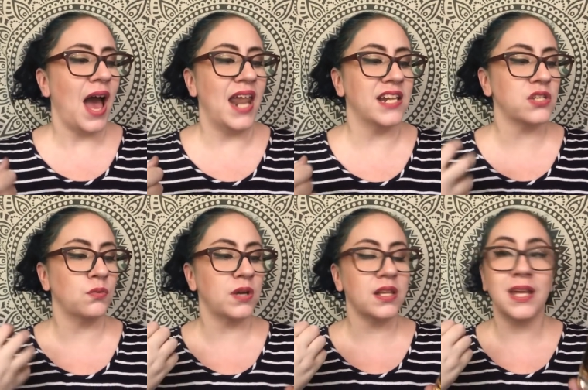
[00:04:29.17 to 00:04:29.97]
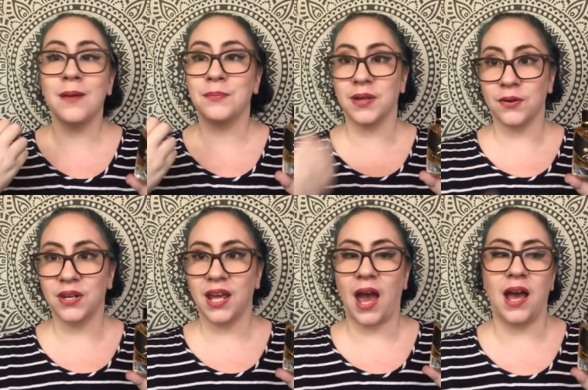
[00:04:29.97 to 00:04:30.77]
and it's really
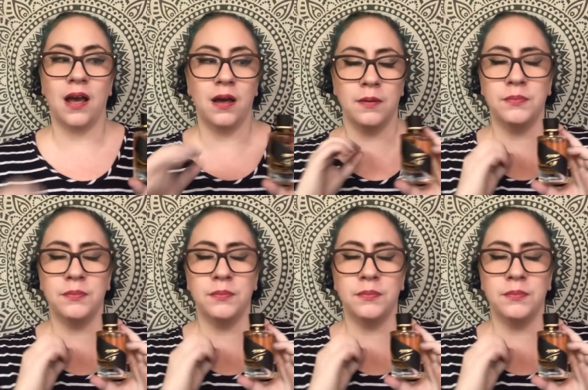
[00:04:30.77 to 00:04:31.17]
beauty, uh,